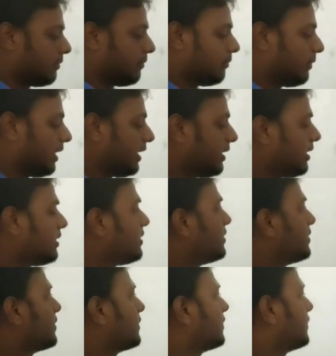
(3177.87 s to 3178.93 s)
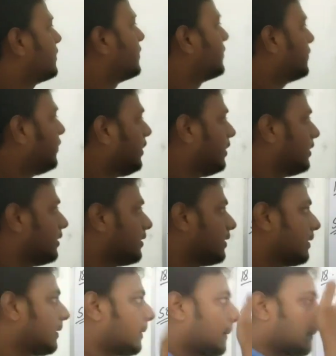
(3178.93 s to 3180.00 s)
minus 3.
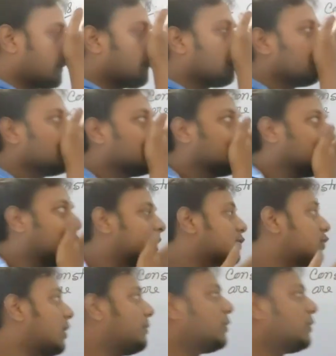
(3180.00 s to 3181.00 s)
So I have